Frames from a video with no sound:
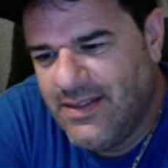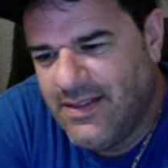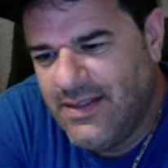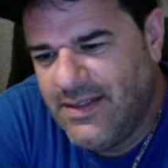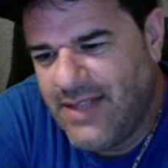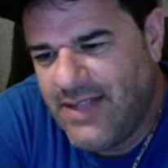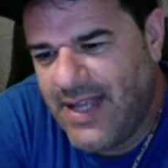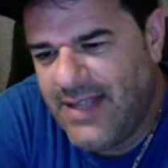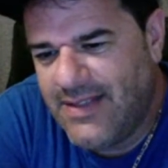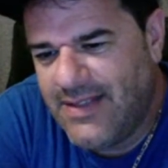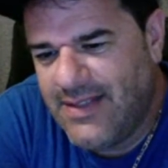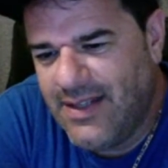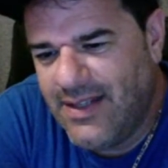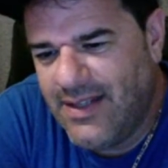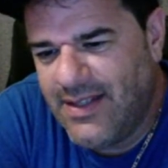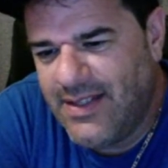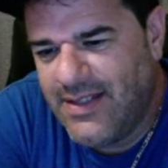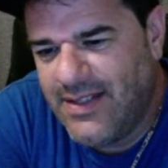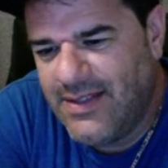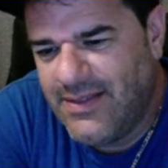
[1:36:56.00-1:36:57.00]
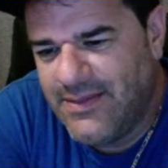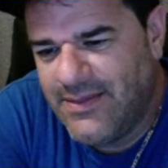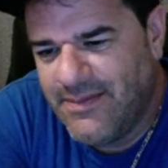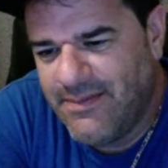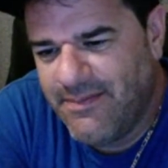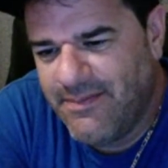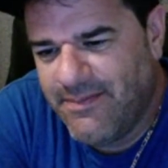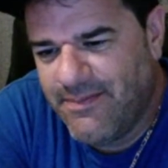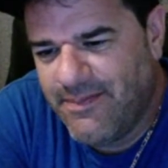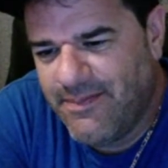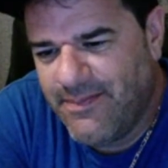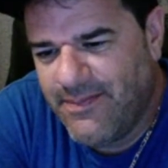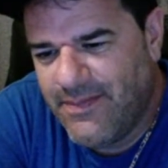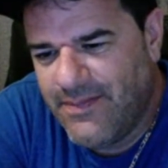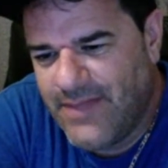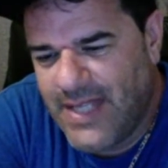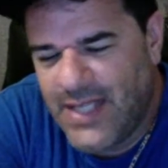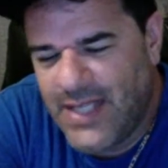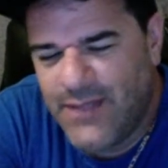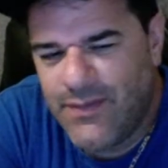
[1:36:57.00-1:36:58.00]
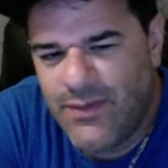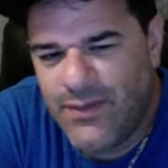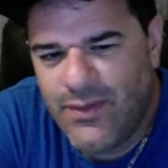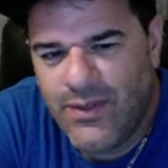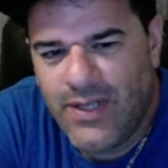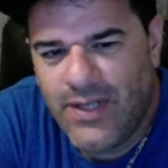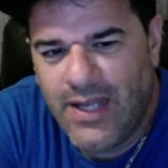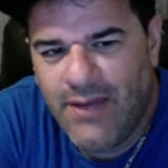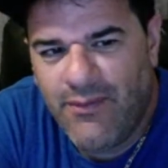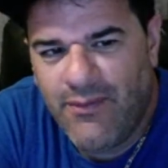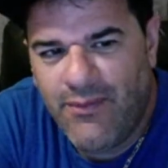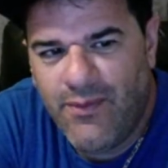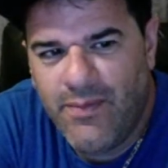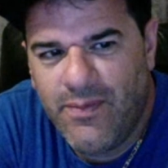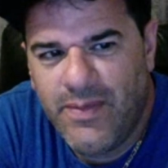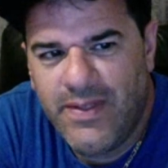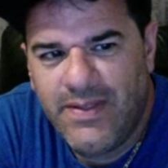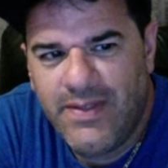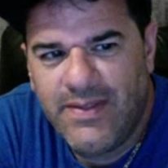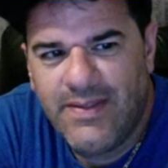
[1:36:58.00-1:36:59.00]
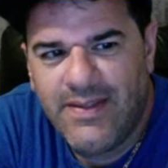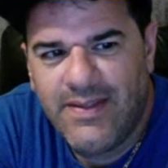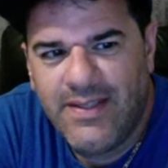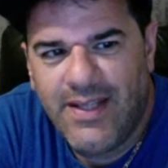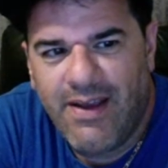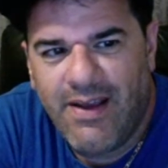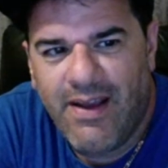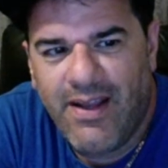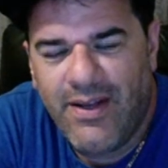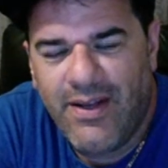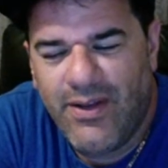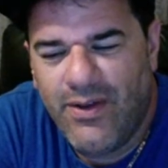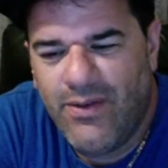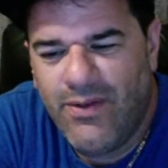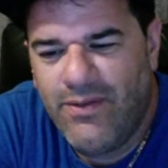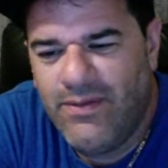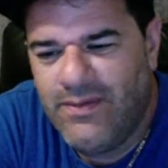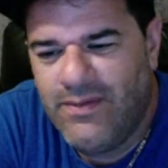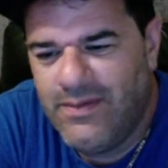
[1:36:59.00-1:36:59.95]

Thanks, Lucky. Thanks for doing that for me. Now I know.